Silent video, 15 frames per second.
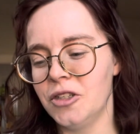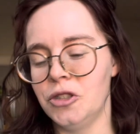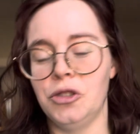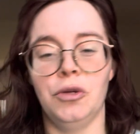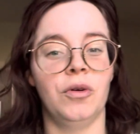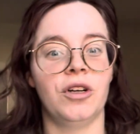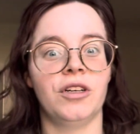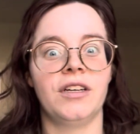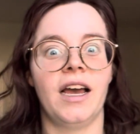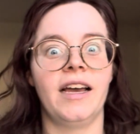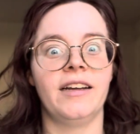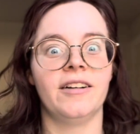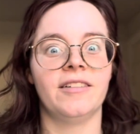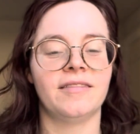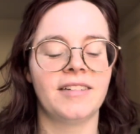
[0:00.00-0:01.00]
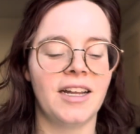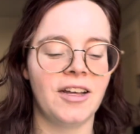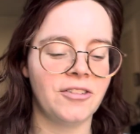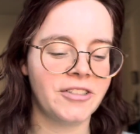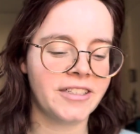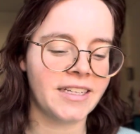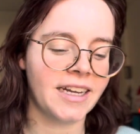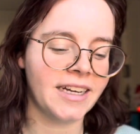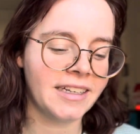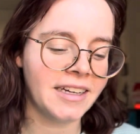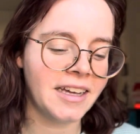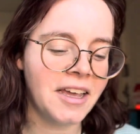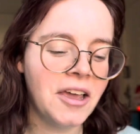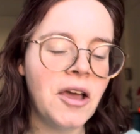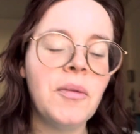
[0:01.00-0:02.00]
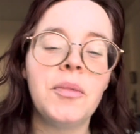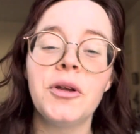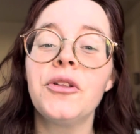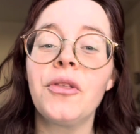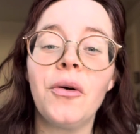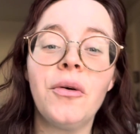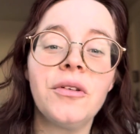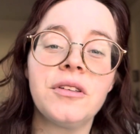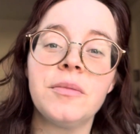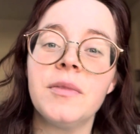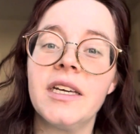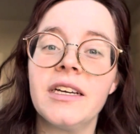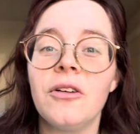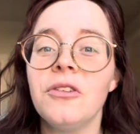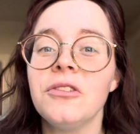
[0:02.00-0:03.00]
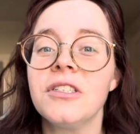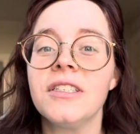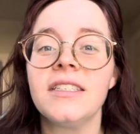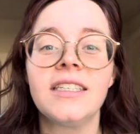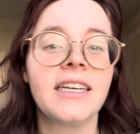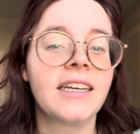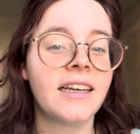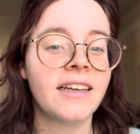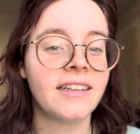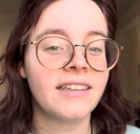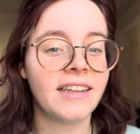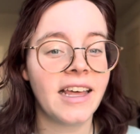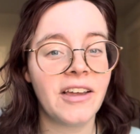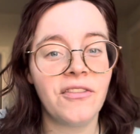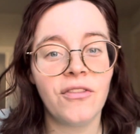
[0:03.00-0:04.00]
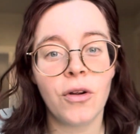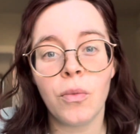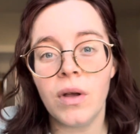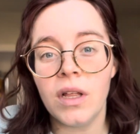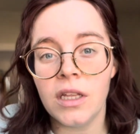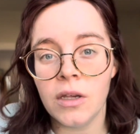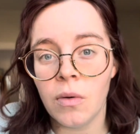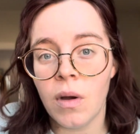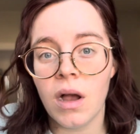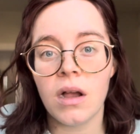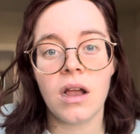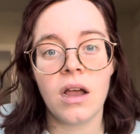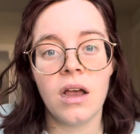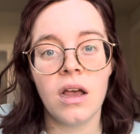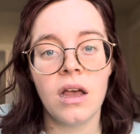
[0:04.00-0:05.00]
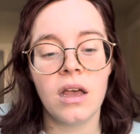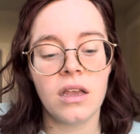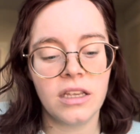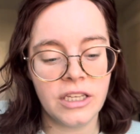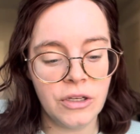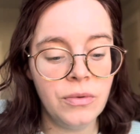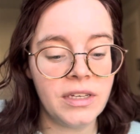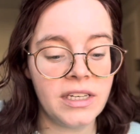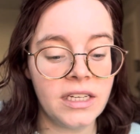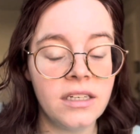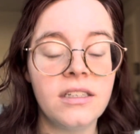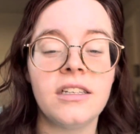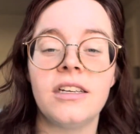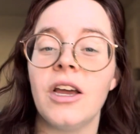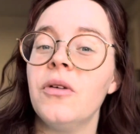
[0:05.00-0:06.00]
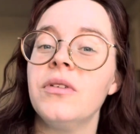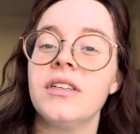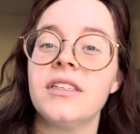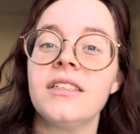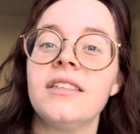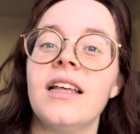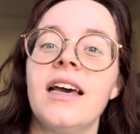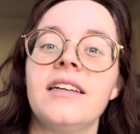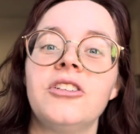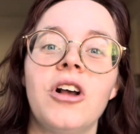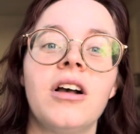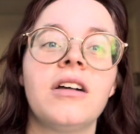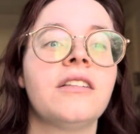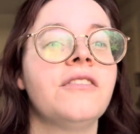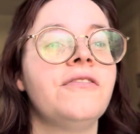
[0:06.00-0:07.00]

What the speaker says: do-or-dier. No, just kidding. But you're the ultimate golden ticket, like for Willy Wonka. You get to go into that chocolate